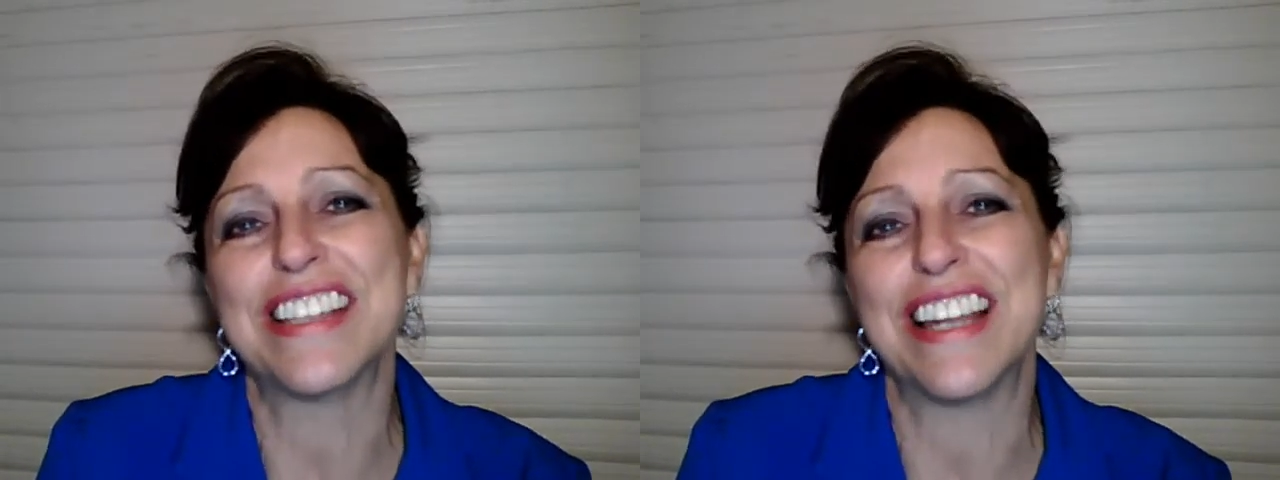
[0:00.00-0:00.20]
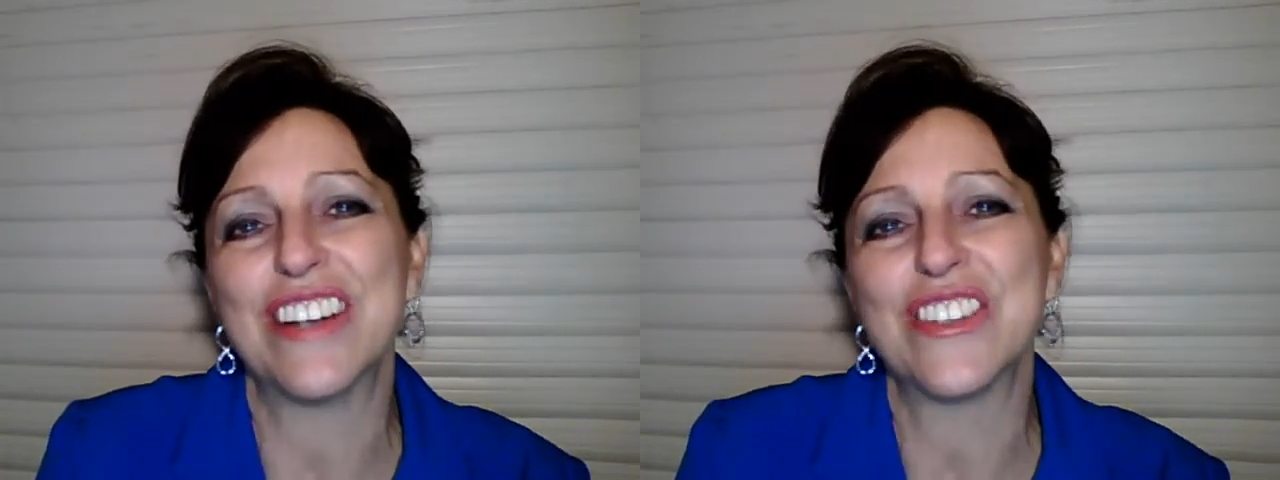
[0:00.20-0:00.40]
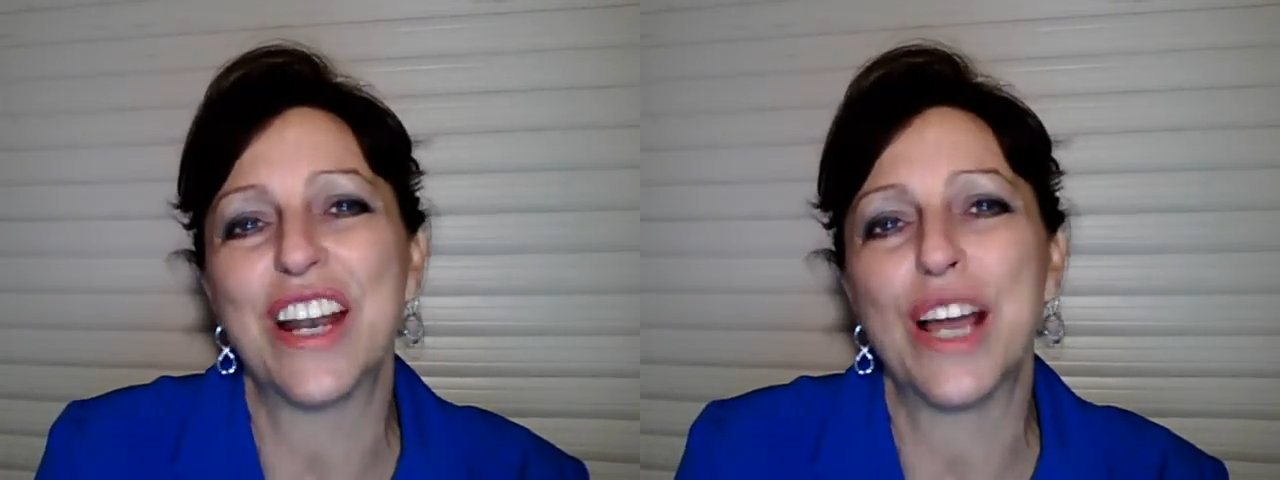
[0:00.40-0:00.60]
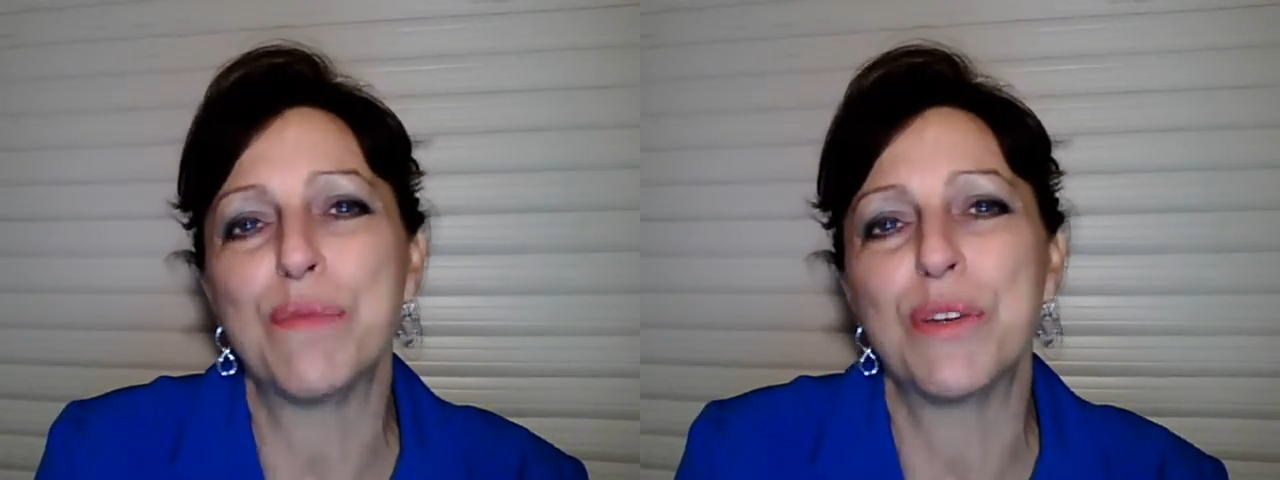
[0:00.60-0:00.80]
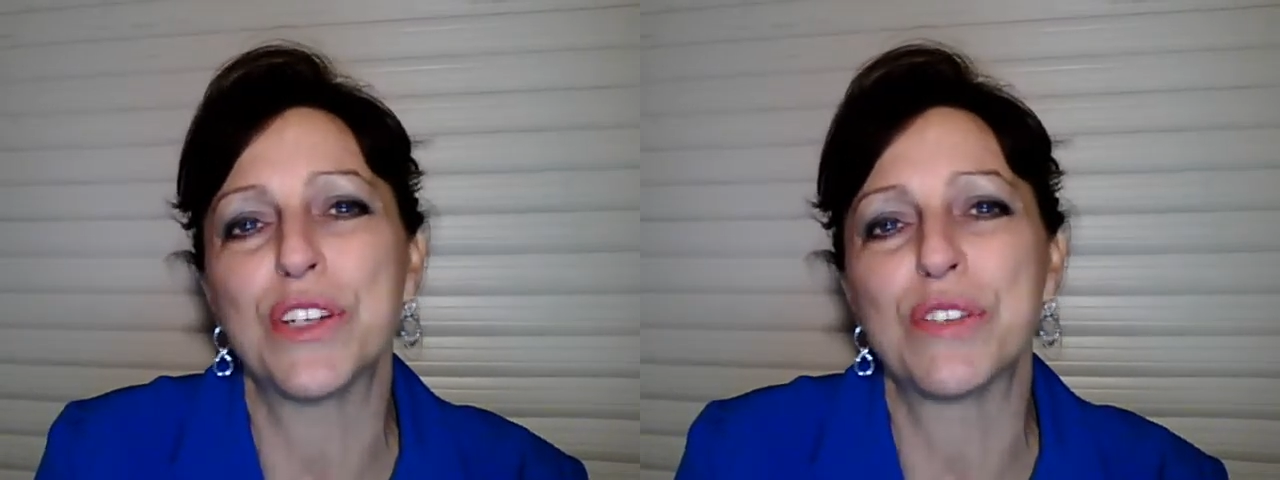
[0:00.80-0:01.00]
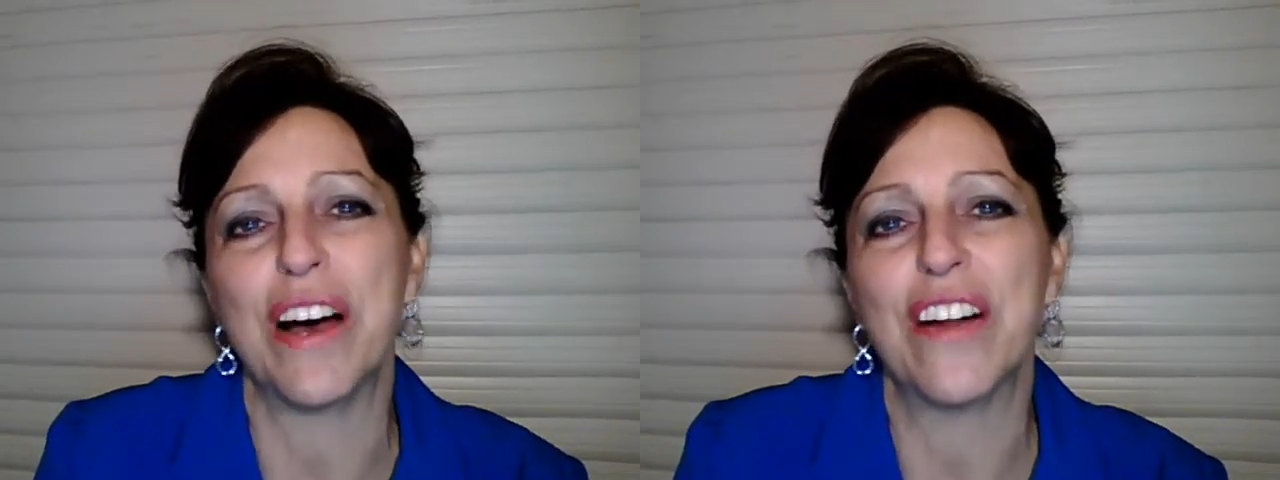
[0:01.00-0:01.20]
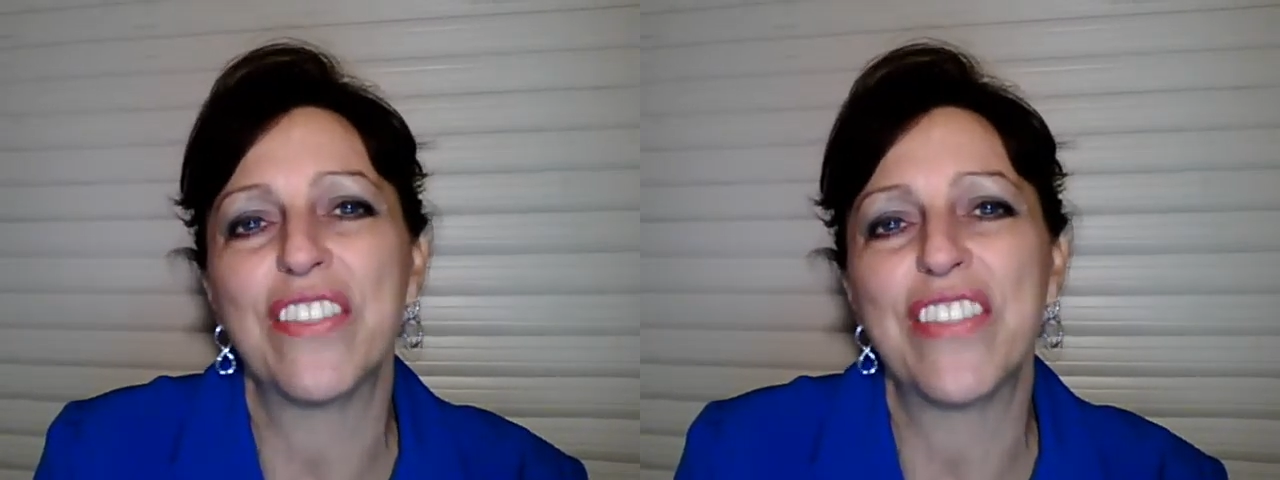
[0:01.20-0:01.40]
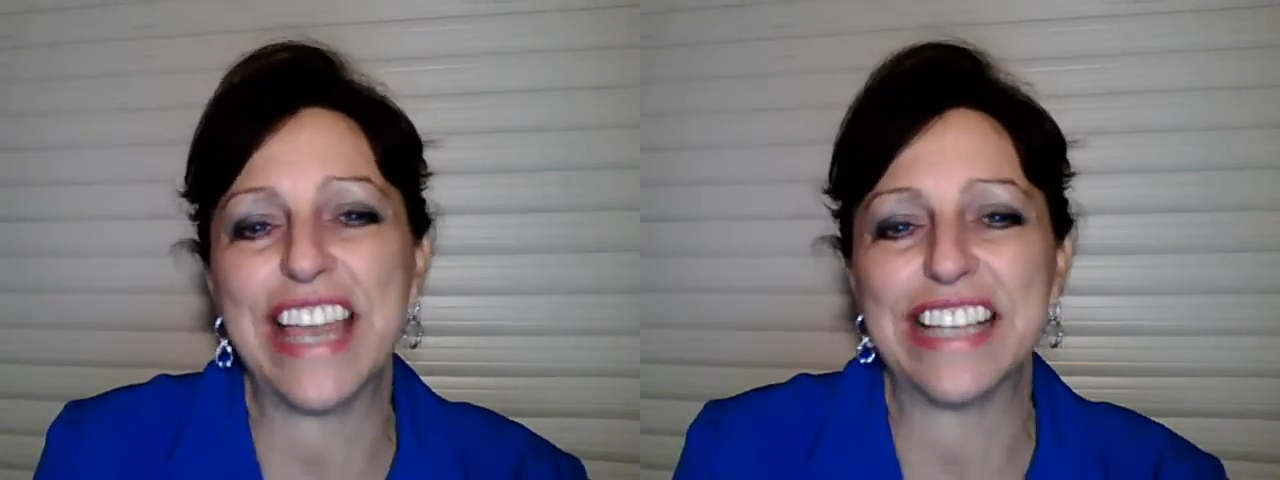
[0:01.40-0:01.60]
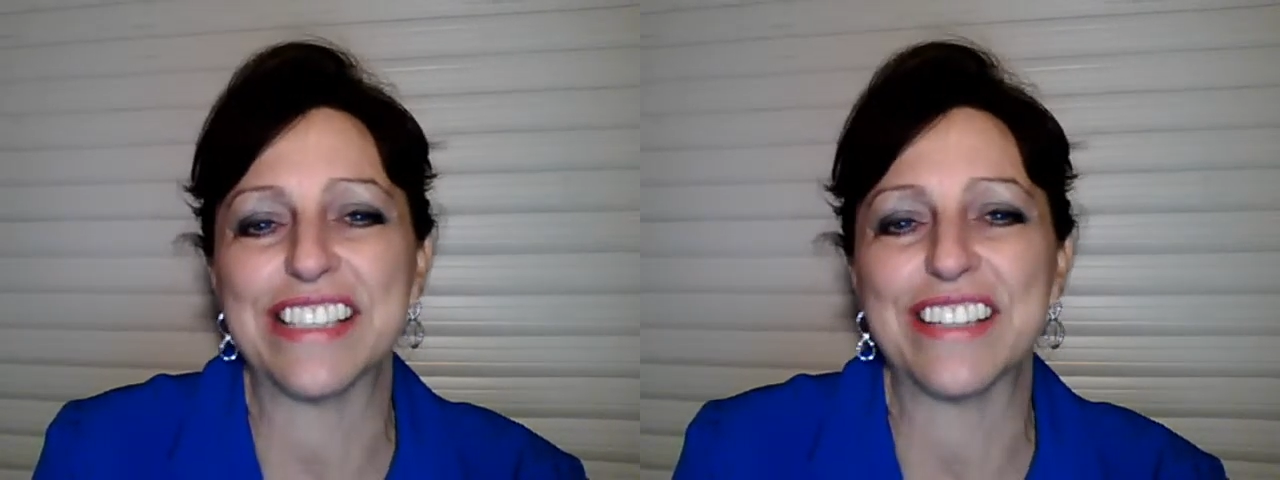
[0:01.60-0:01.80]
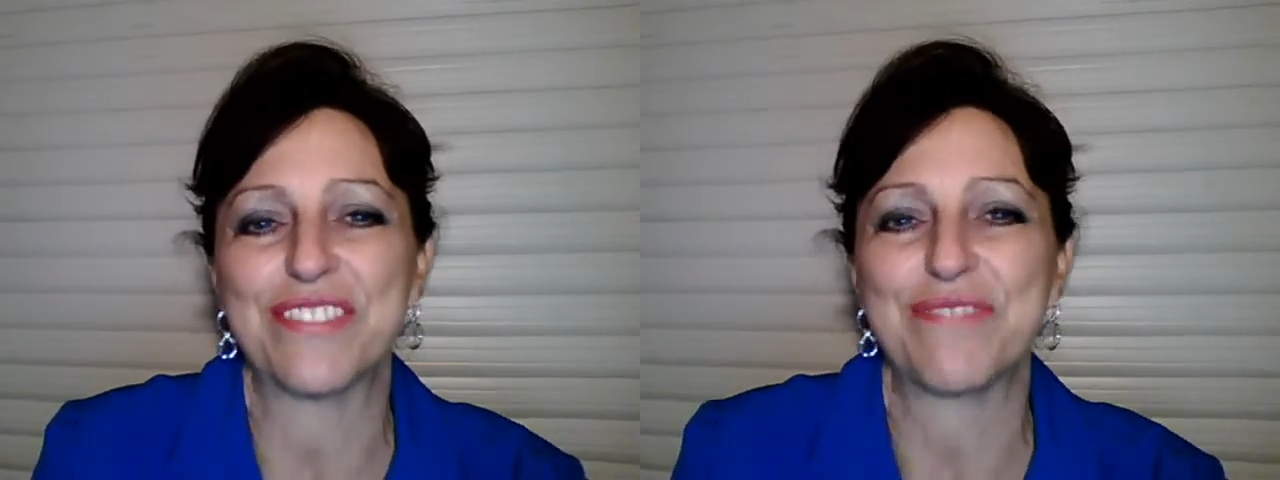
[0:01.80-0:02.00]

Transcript: and I'll try to help you as well. Thanks.